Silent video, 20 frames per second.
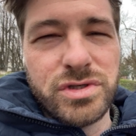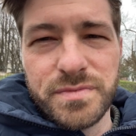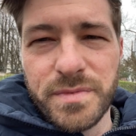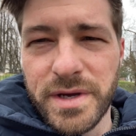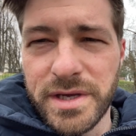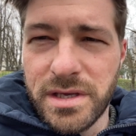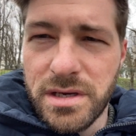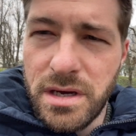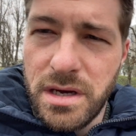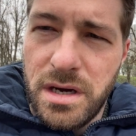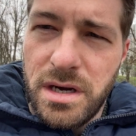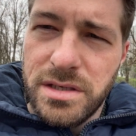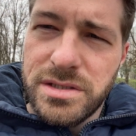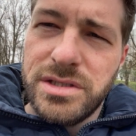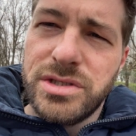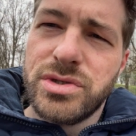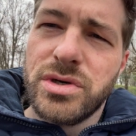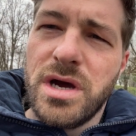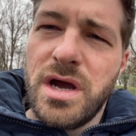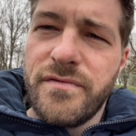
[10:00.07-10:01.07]
my car to
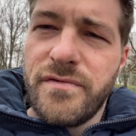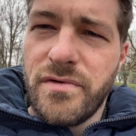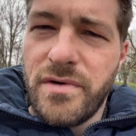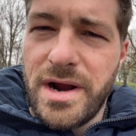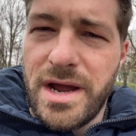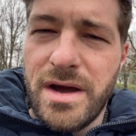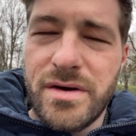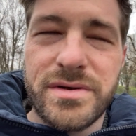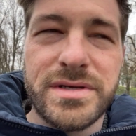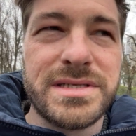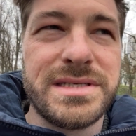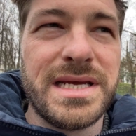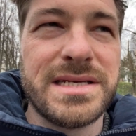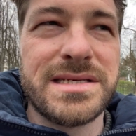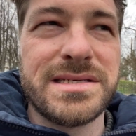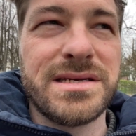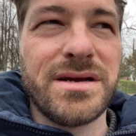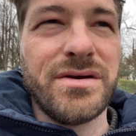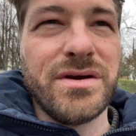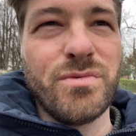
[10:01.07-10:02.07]
drive around as
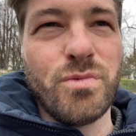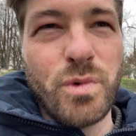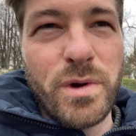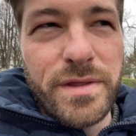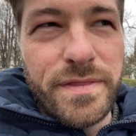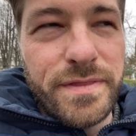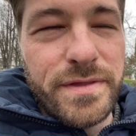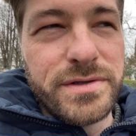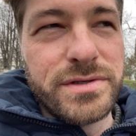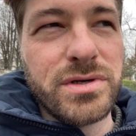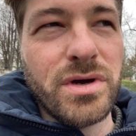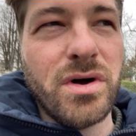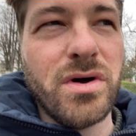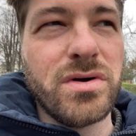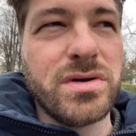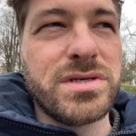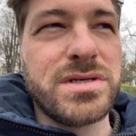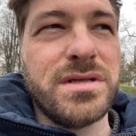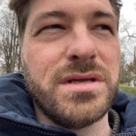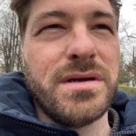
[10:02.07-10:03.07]
necessary with the
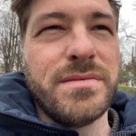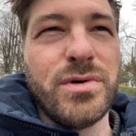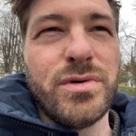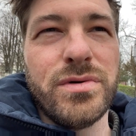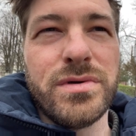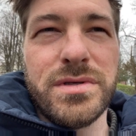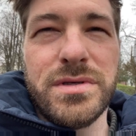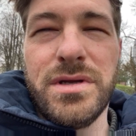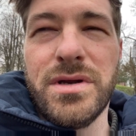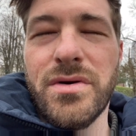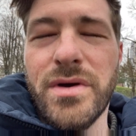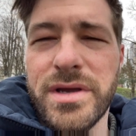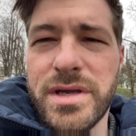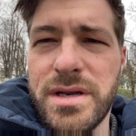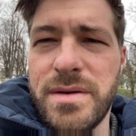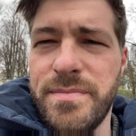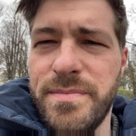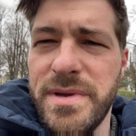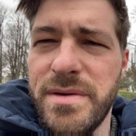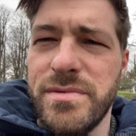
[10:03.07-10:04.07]
dog, so that I
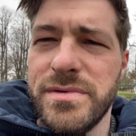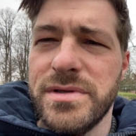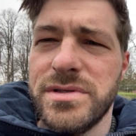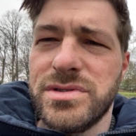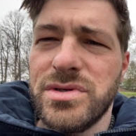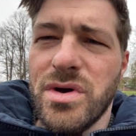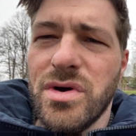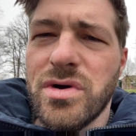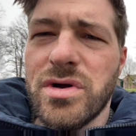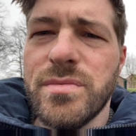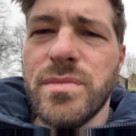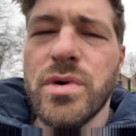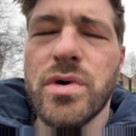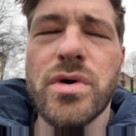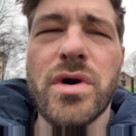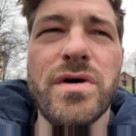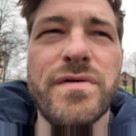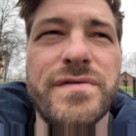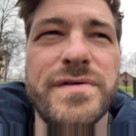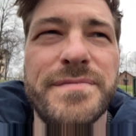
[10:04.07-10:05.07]
can be with the dog
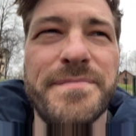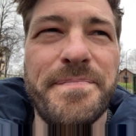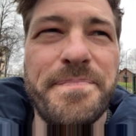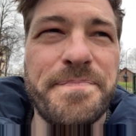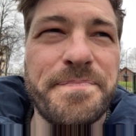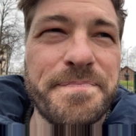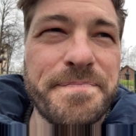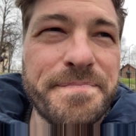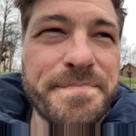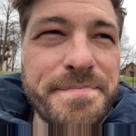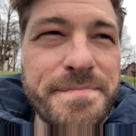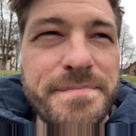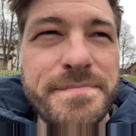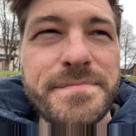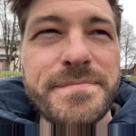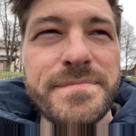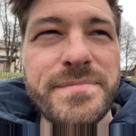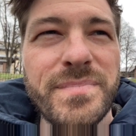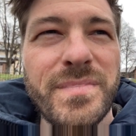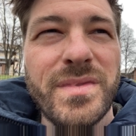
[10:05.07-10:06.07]
more often,
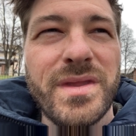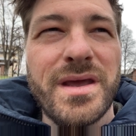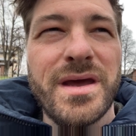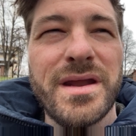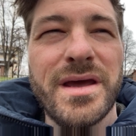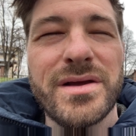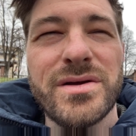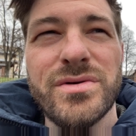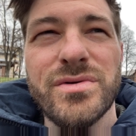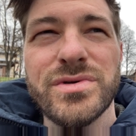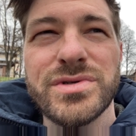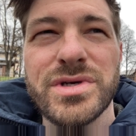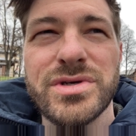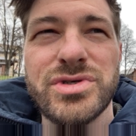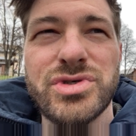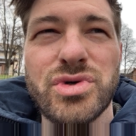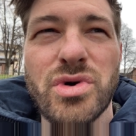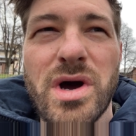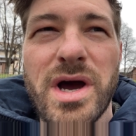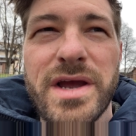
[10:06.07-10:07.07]
and I can also
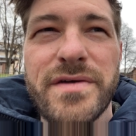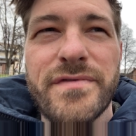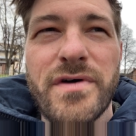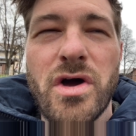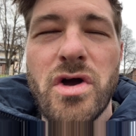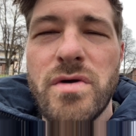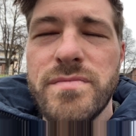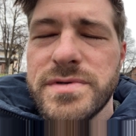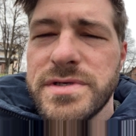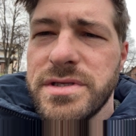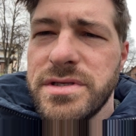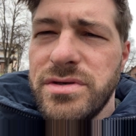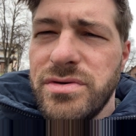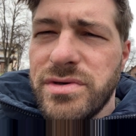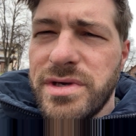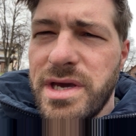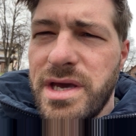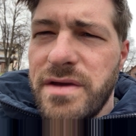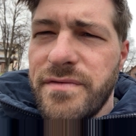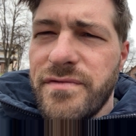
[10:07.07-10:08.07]
drive home to the
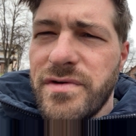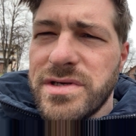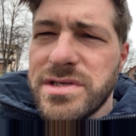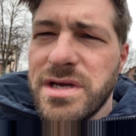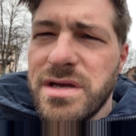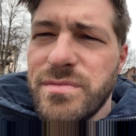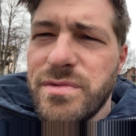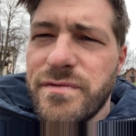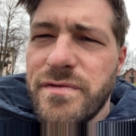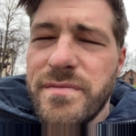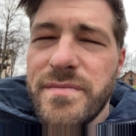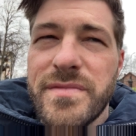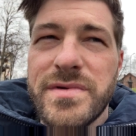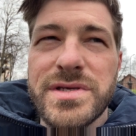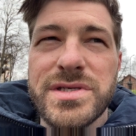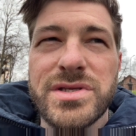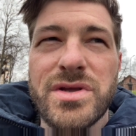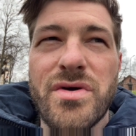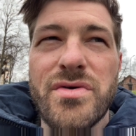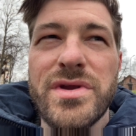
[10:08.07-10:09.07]
UK, for example, from
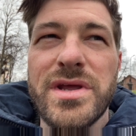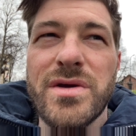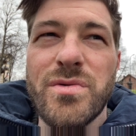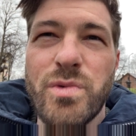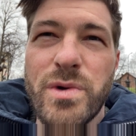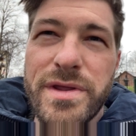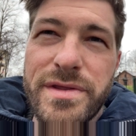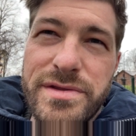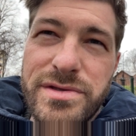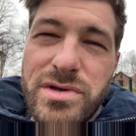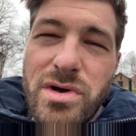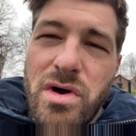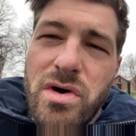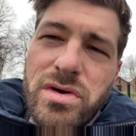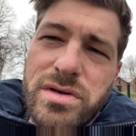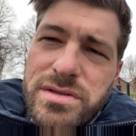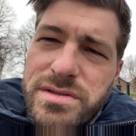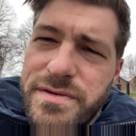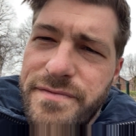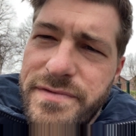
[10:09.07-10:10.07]
Estonia with
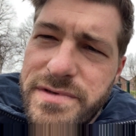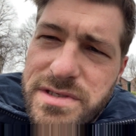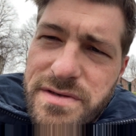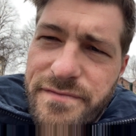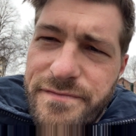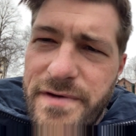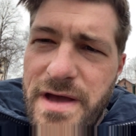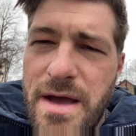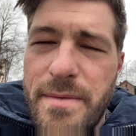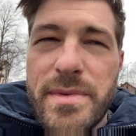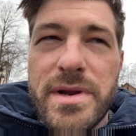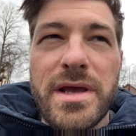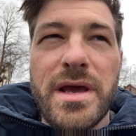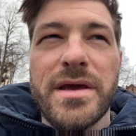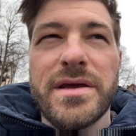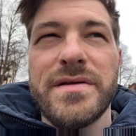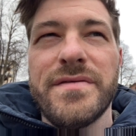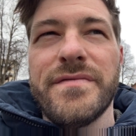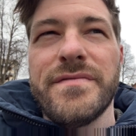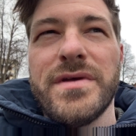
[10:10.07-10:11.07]
dog to visit family. I
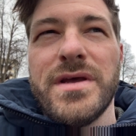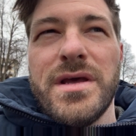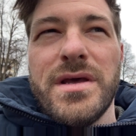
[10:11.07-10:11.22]
can